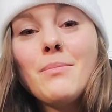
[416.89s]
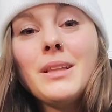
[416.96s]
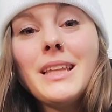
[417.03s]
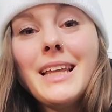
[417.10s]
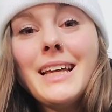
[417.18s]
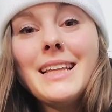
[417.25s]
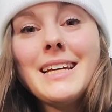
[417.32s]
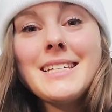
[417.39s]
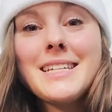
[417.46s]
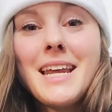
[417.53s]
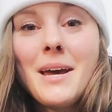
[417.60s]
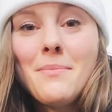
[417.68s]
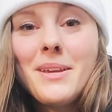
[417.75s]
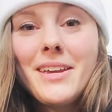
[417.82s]

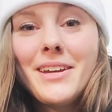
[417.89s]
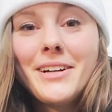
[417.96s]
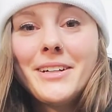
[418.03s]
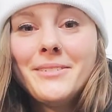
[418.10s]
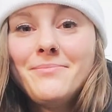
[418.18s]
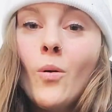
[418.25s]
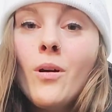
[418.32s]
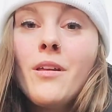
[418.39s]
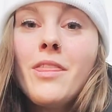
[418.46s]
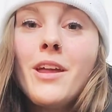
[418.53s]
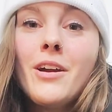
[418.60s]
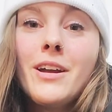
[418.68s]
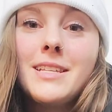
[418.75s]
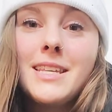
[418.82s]
playlist up here, or
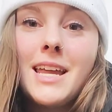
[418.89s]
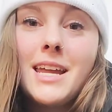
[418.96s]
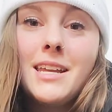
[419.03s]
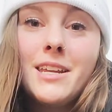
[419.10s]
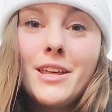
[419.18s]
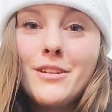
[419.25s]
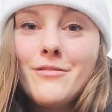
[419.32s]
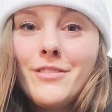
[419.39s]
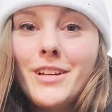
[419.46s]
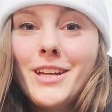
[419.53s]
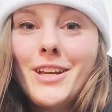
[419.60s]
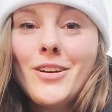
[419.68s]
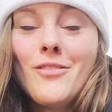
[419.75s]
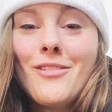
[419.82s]
there is another
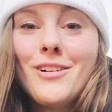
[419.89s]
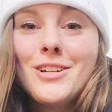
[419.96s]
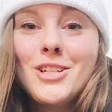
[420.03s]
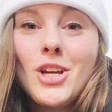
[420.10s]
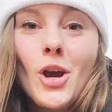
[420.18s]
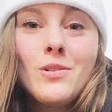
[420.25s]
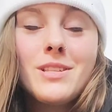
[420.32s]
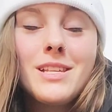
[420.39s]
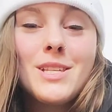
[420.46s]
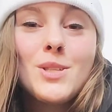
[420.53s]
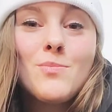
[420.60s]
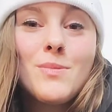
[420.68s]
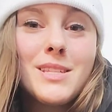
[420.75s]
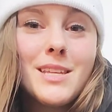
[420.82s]
video chosen
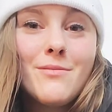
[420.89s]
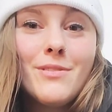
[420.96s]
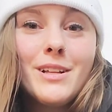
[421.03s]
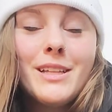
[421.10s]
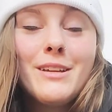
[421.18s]
specifically